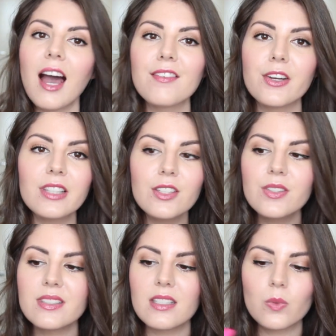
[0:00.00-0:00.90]
I've only
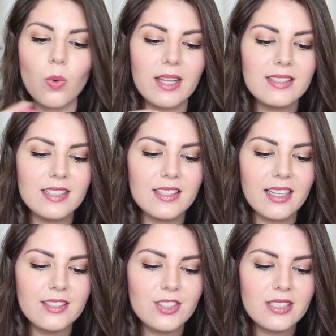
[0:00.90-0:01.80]
used this once. It
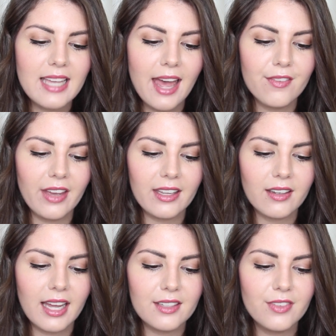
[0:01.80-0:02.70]
does just have a
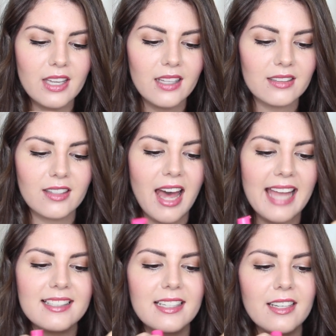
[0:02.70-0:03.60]
kind of
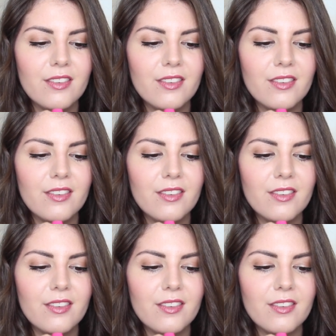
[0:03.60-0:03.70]
light,